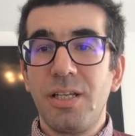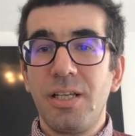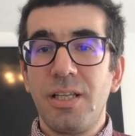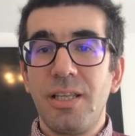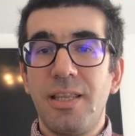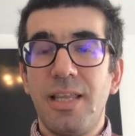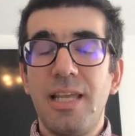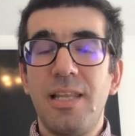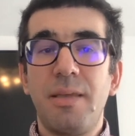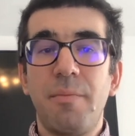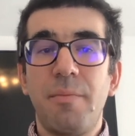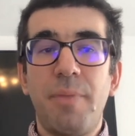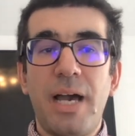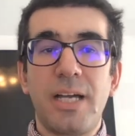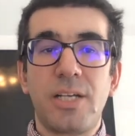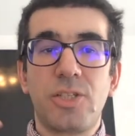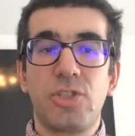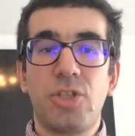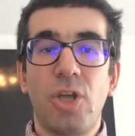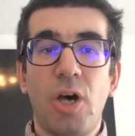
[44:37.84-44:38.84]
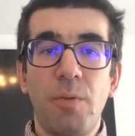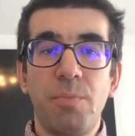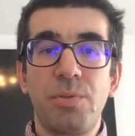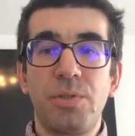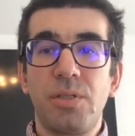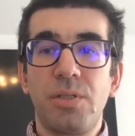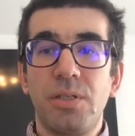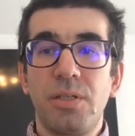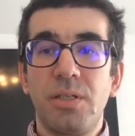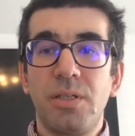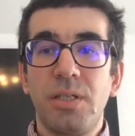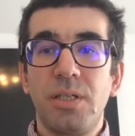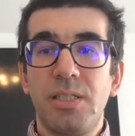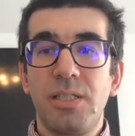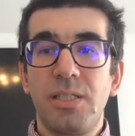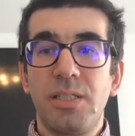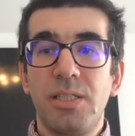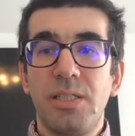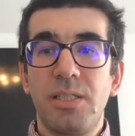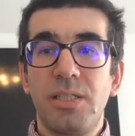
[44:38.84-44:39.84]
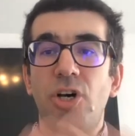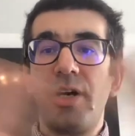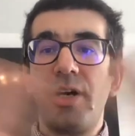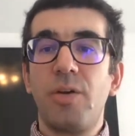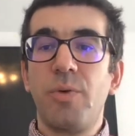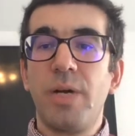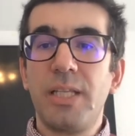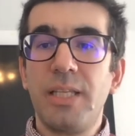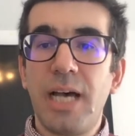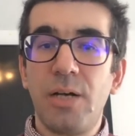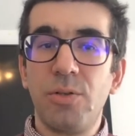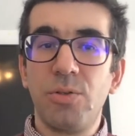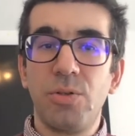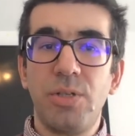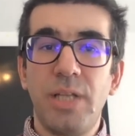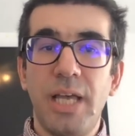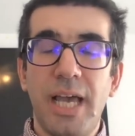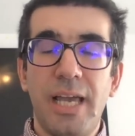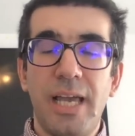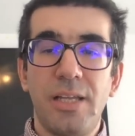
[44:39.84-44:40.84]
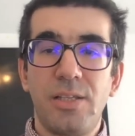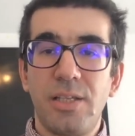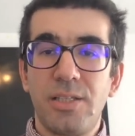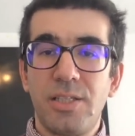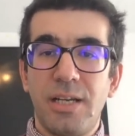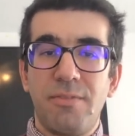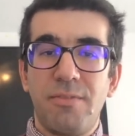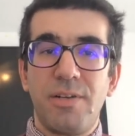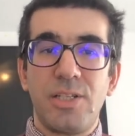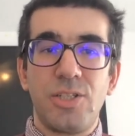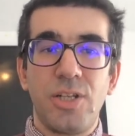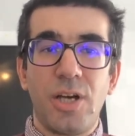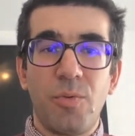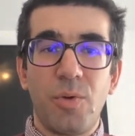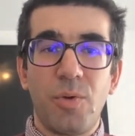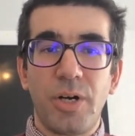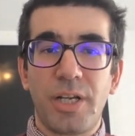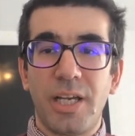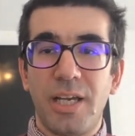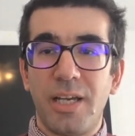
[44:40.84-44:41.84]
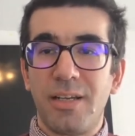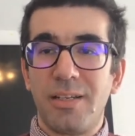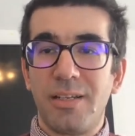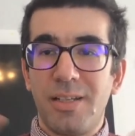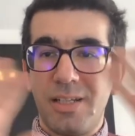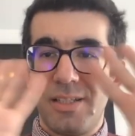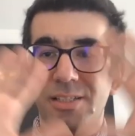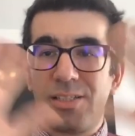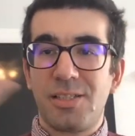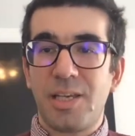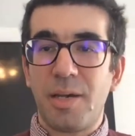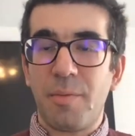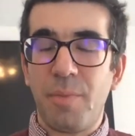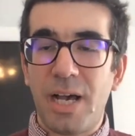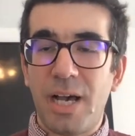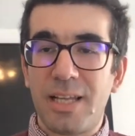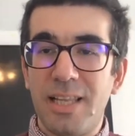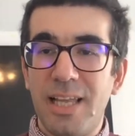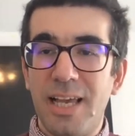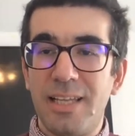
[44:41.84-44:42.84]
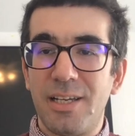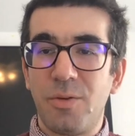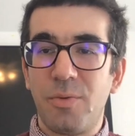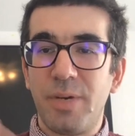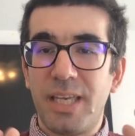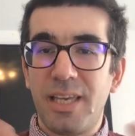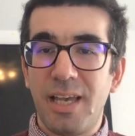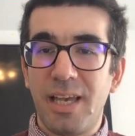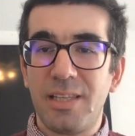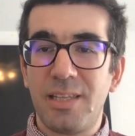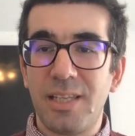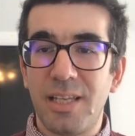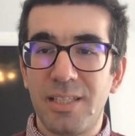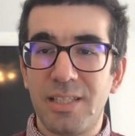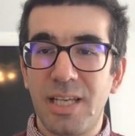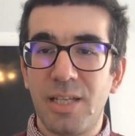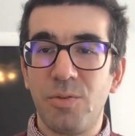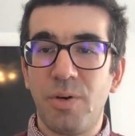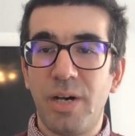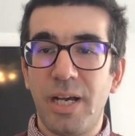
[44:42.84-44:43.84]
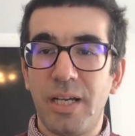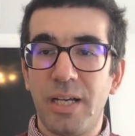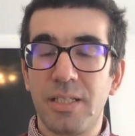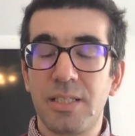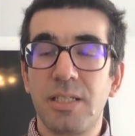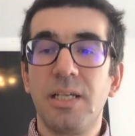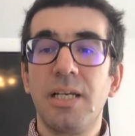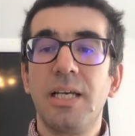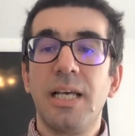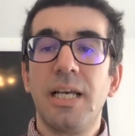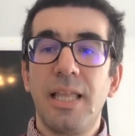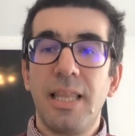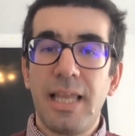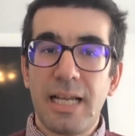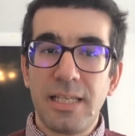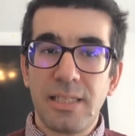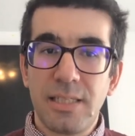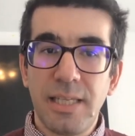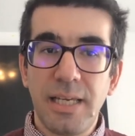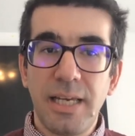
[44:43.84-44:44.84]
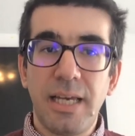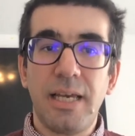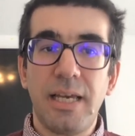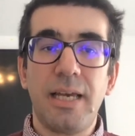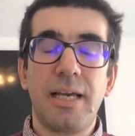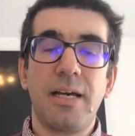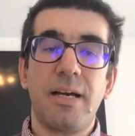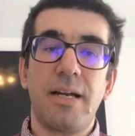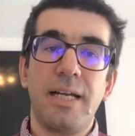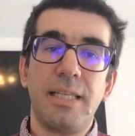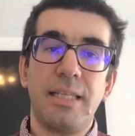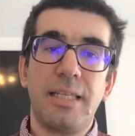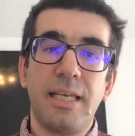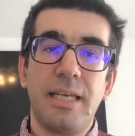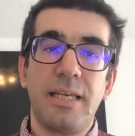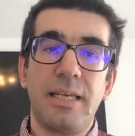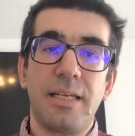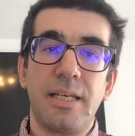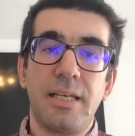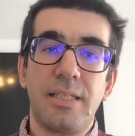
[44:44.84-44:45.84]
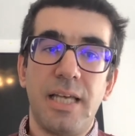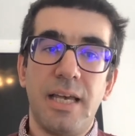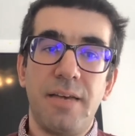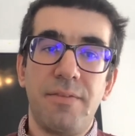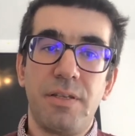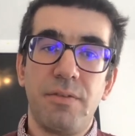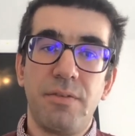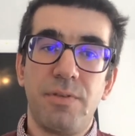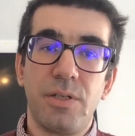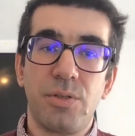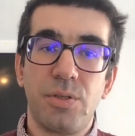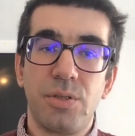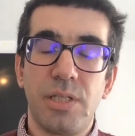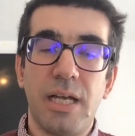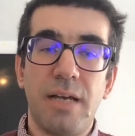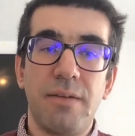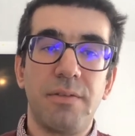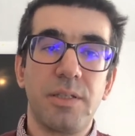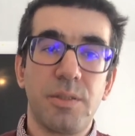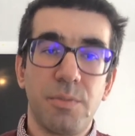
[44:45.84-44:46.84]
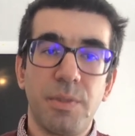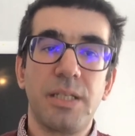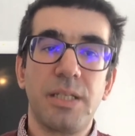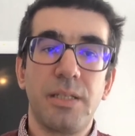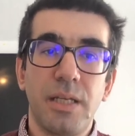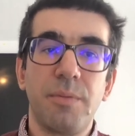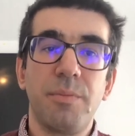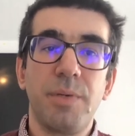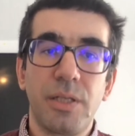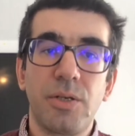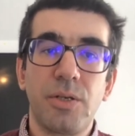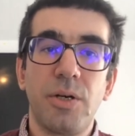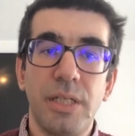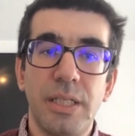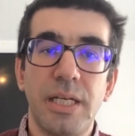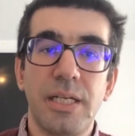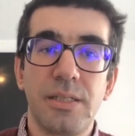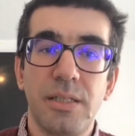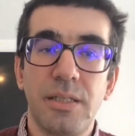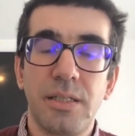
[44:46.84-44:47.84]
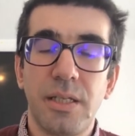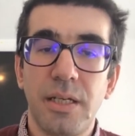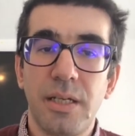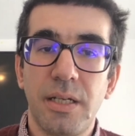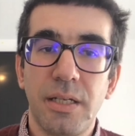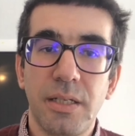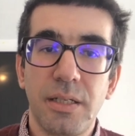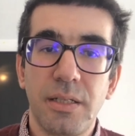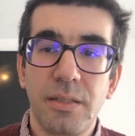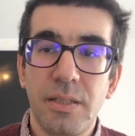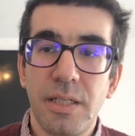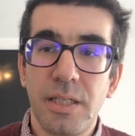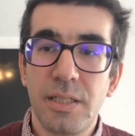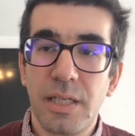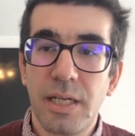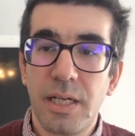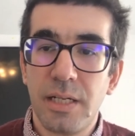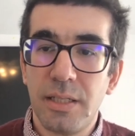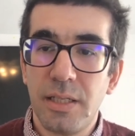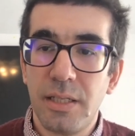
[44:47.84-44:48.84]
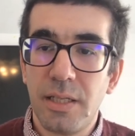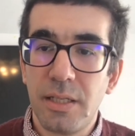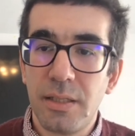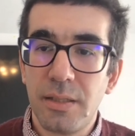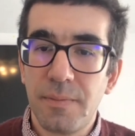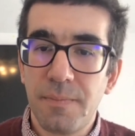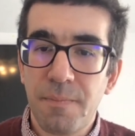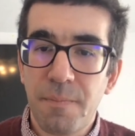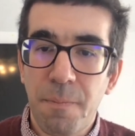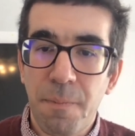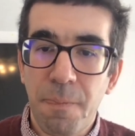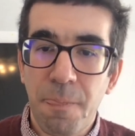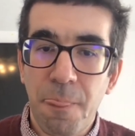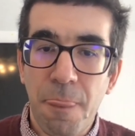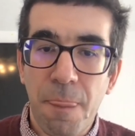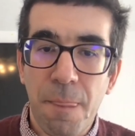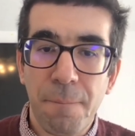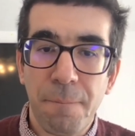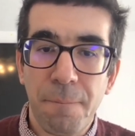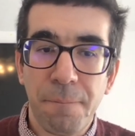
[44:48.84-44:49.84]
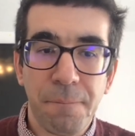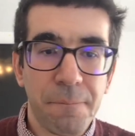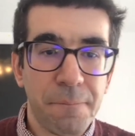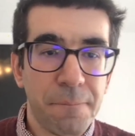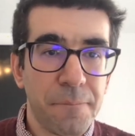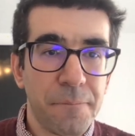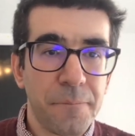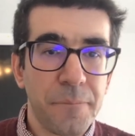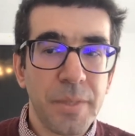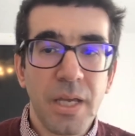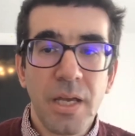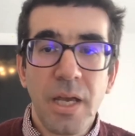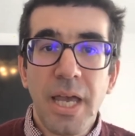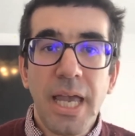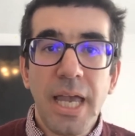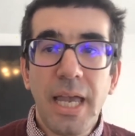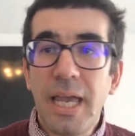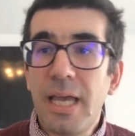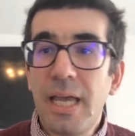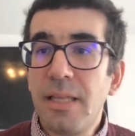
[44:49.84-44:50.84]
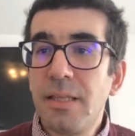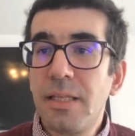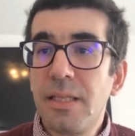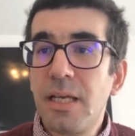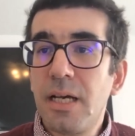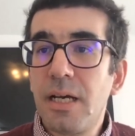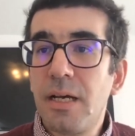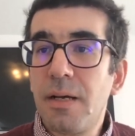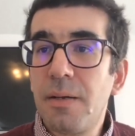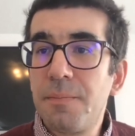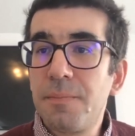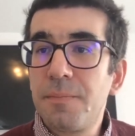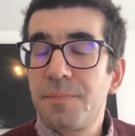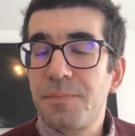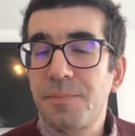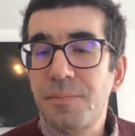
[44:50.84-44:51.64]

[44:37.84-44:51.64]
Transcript: then the bank stops, says, sorry, we're down today. The server is not working. Uh, just come back later. We can't uh, send wires. That's the guaranteeing safety versus liveness, but uh, Bitcoin doesn't, uh, doesn't guarantee that. And um,